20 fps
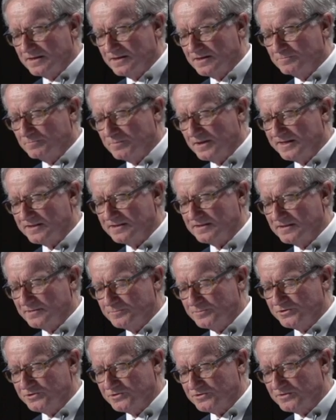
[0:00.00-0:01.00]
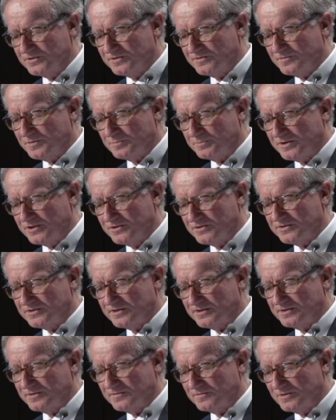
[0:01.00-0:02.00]
and blatant abuses of the
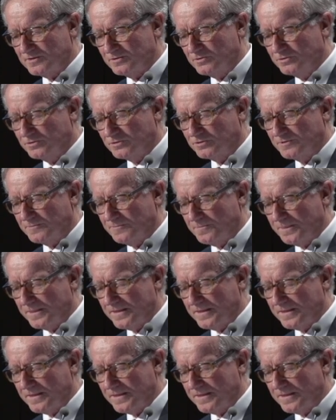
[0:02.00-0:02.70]
processes of the law.